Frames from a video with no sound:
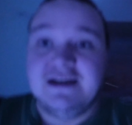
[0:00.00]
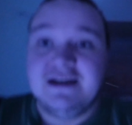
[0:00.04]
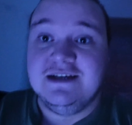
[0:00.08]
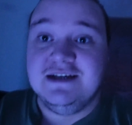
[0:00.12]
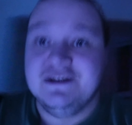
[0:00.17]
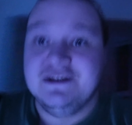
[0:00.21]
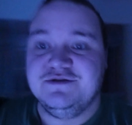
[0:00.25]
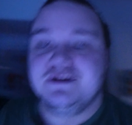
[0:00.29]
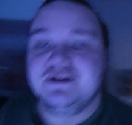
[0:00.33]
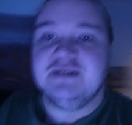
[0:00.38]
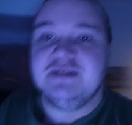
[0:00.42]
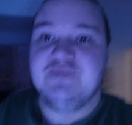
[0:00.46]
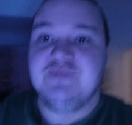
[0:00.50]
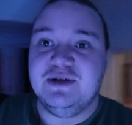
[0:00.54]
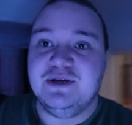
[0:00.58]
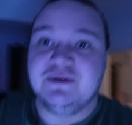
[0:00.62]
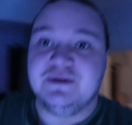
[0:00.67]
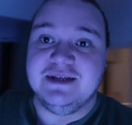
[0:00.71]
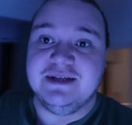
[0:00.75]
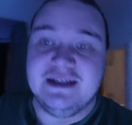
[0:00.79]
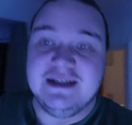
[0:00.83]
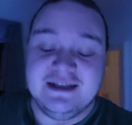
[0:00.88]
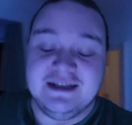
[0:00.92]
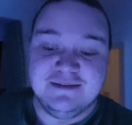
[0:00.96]
It's really blue
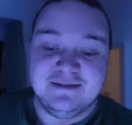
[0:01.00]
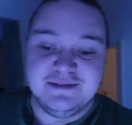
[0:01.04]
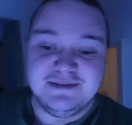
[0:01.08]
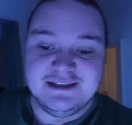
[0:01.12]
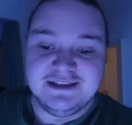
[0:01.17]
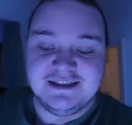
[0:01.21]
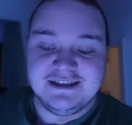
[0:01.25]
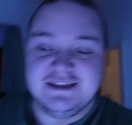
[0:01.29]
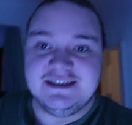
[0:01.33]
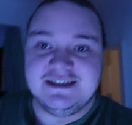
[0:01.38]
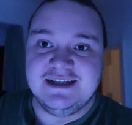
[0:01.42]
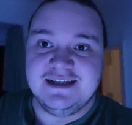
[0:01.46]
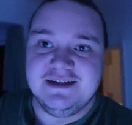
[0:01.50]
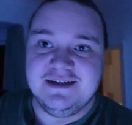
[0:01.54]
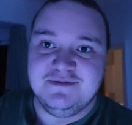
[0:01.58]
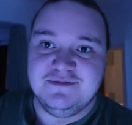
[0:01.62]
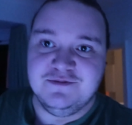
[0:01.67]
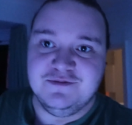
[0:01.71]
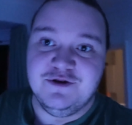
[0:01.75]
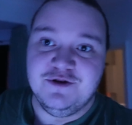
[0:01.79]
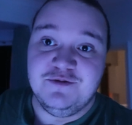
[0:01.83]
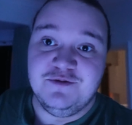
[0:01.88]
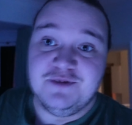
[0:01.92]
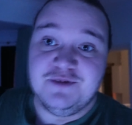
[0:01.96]
in here because this is the living
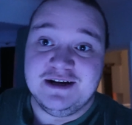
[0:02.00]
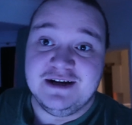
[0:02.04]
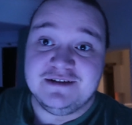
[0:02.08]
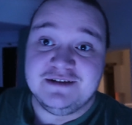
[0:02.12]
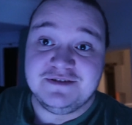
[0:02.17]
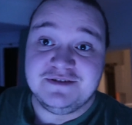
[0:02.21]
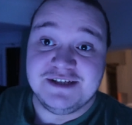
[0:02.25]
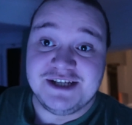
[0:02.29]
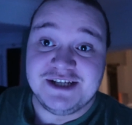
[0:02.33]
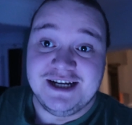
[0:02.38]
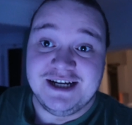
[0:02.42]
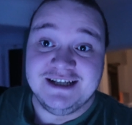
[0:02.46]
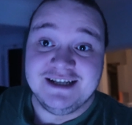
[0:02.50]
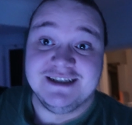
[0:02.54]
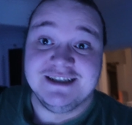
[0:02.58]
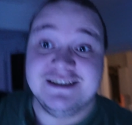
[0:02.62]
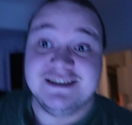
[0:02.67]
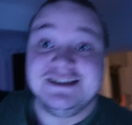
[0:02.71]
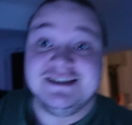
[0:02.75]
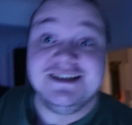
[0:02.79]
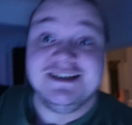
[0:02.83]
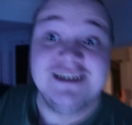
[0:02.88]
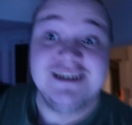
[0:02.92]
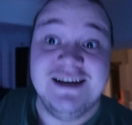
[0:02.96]
room where the fish tank is.